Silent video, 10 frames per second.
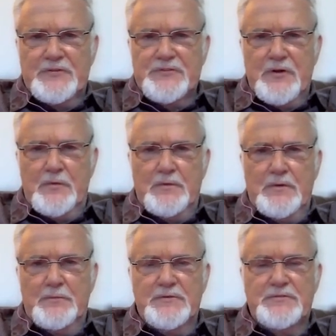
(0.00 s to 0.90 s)
You know, it
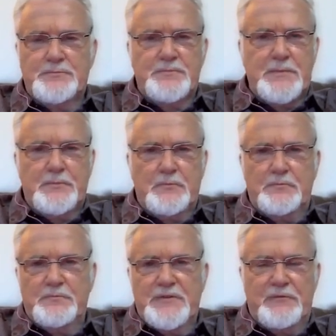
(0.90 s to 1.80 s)
was
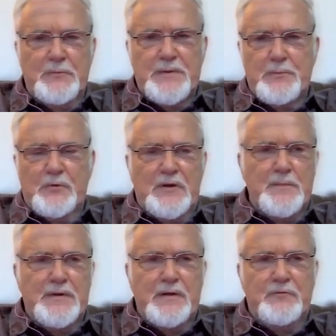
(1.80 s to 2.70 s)
different people come in
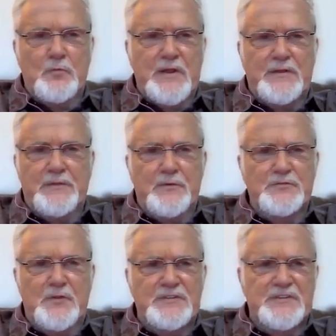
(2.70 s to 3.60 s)
every week, and there was
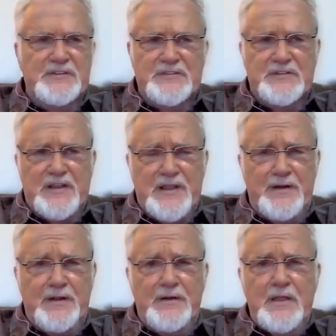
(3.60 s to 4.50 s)
only 6 to 10,
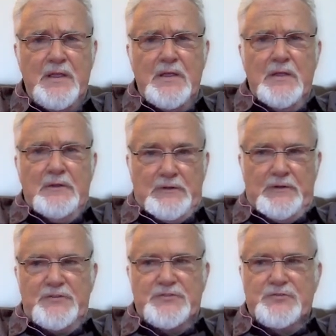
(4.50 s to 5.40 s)
and a little
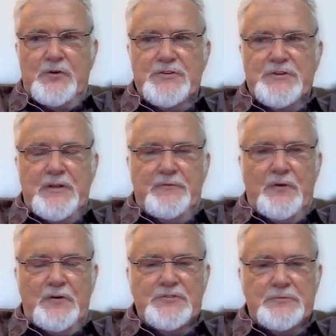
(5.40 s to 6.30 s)
discouraging at
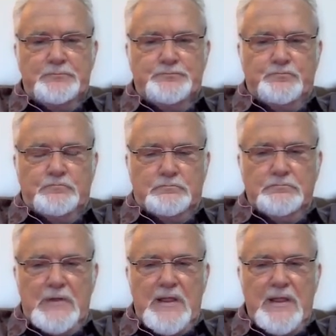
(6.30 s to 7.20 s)
first. Mm.
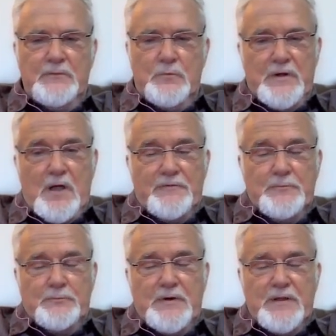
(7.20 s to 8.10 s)
And we'd often
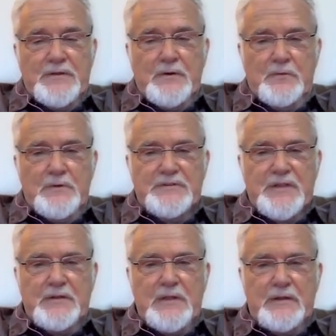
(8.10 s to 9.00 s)
pray, you know, we'd say,
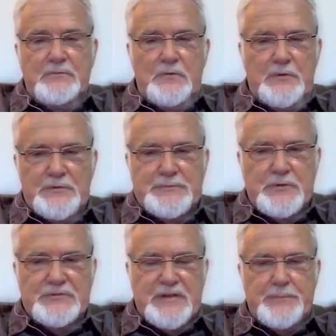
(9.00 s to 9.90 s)
like, well, are we supposed to
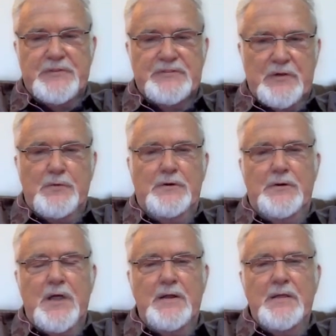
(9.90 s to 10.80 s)
keep this going or not?